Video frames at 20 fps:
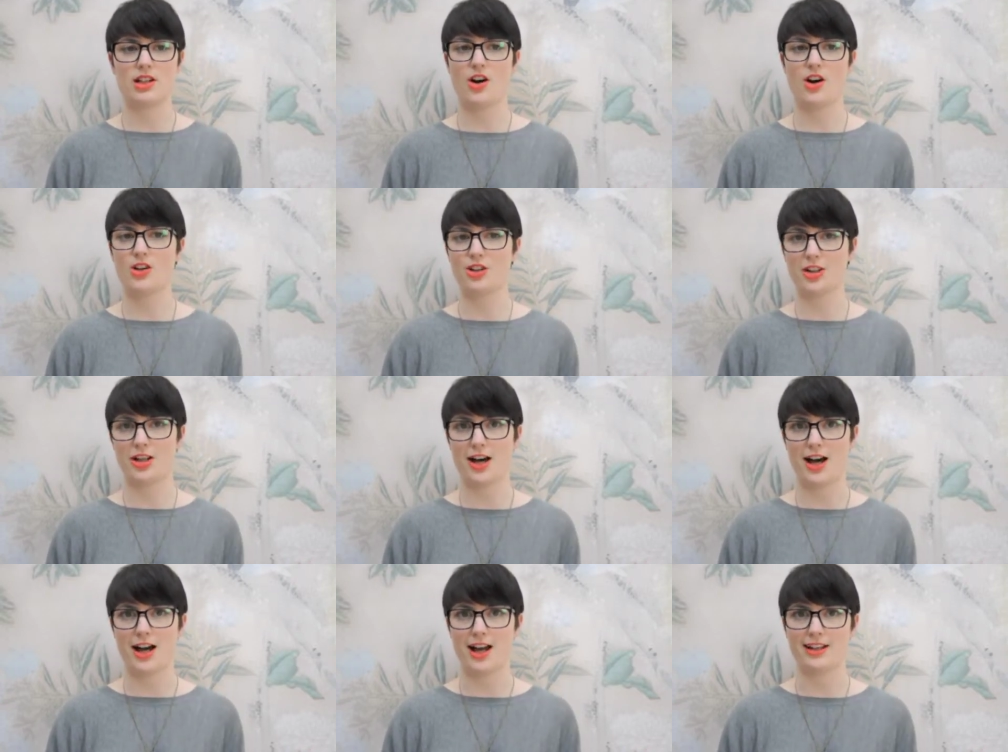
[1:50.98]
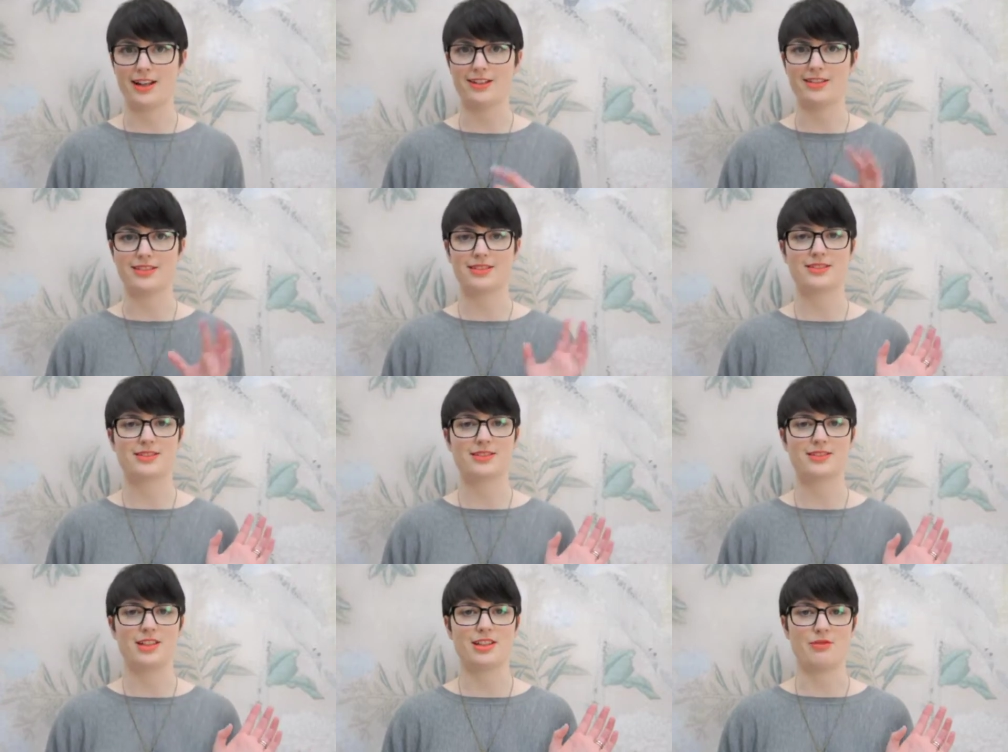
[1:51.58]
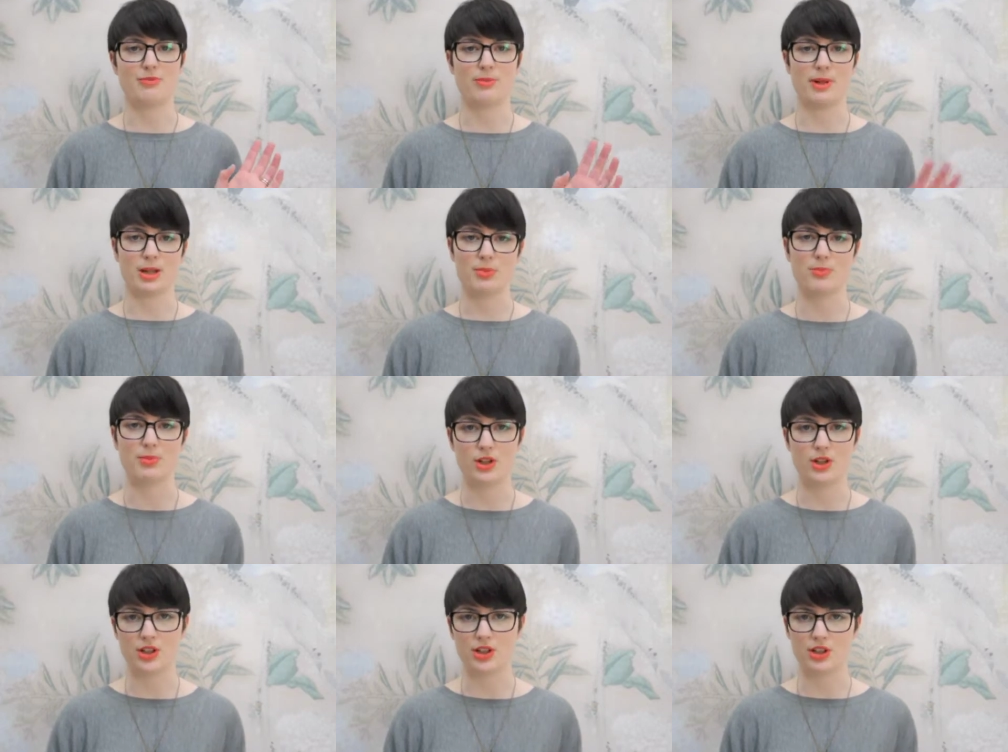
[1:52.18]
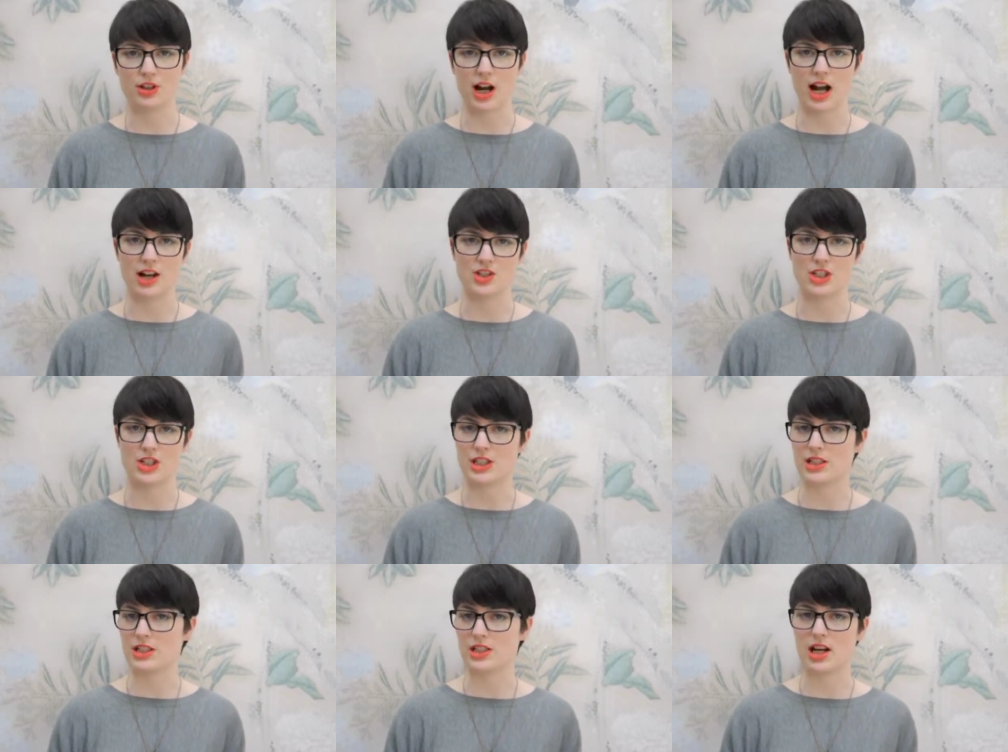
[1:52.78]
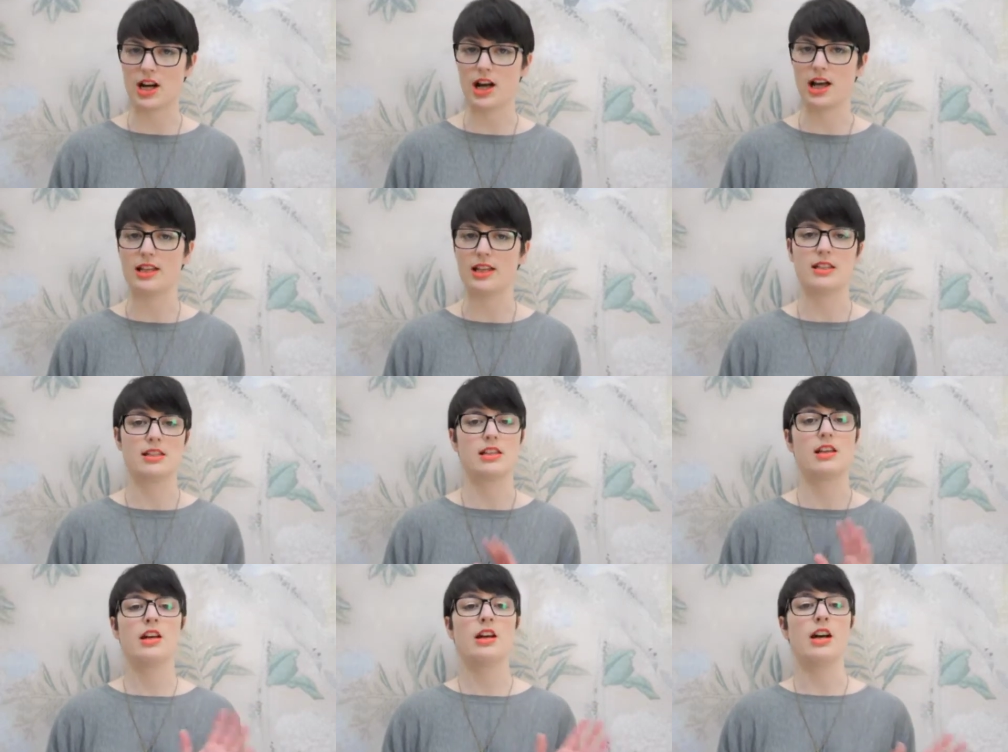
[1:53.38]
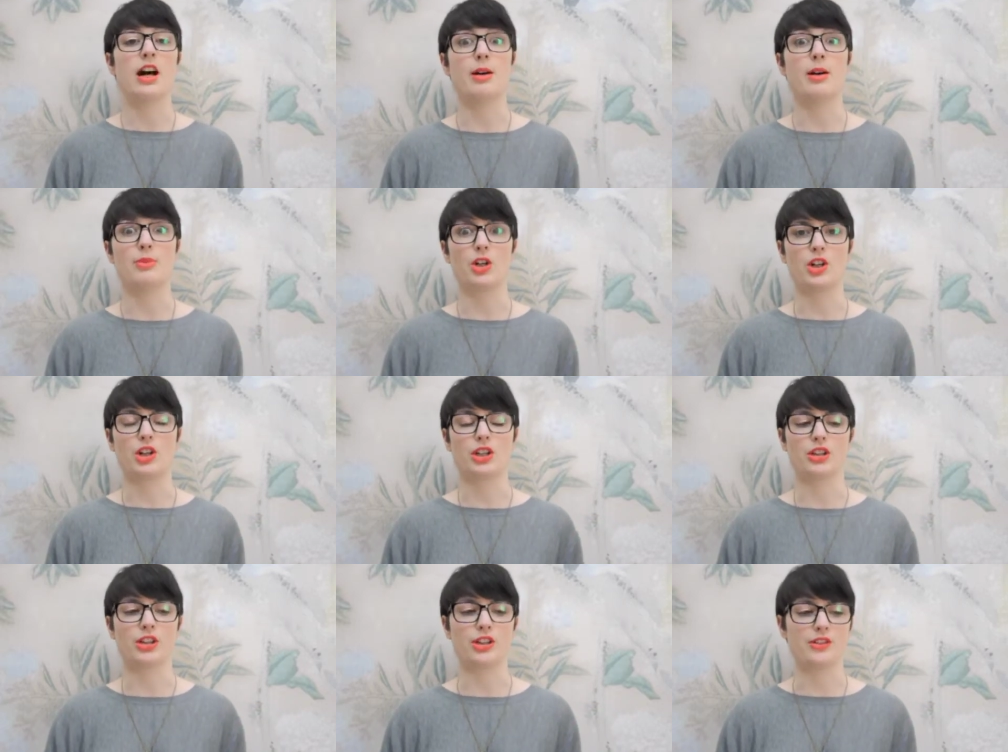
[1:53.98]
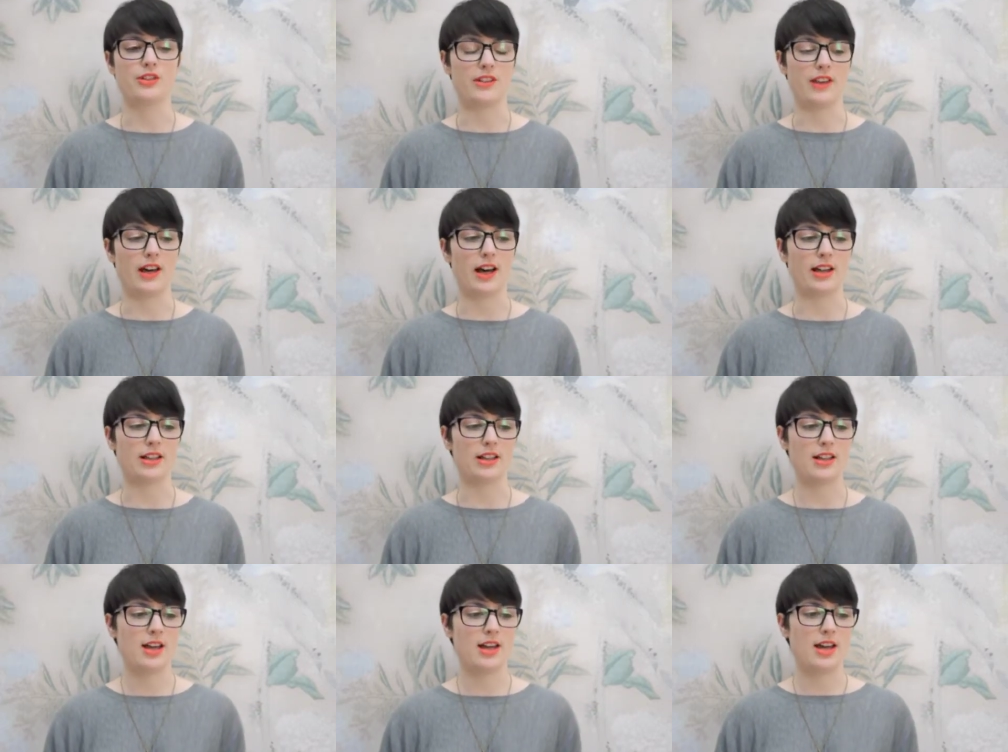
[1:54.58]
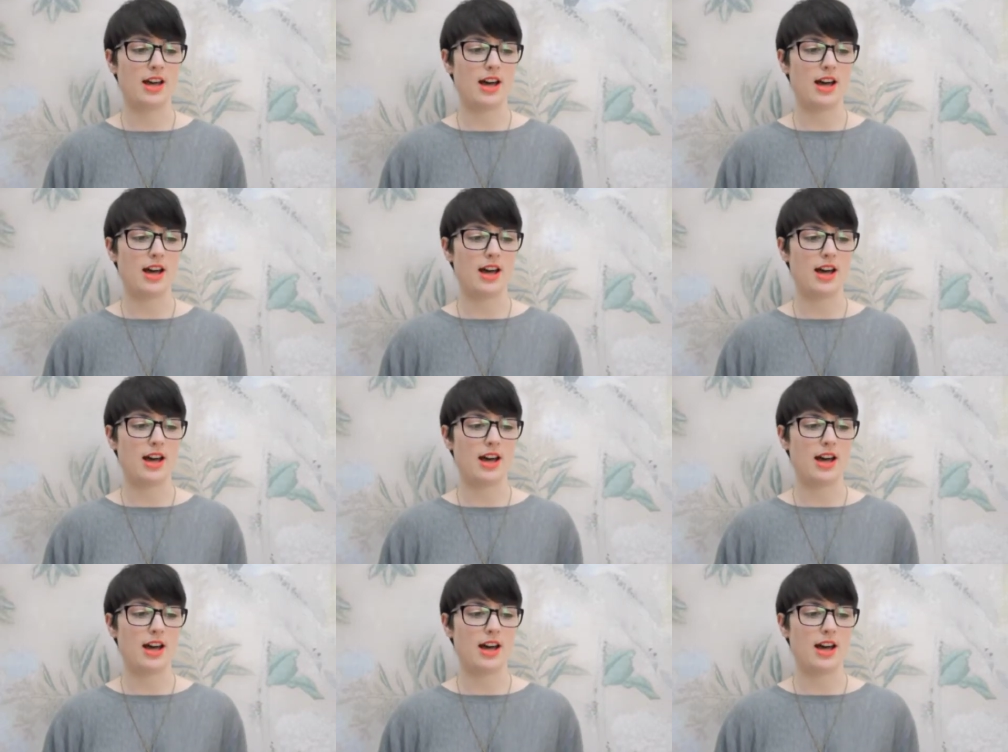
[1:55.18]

online. If my computer crashes and dies, I'm not going to lose that.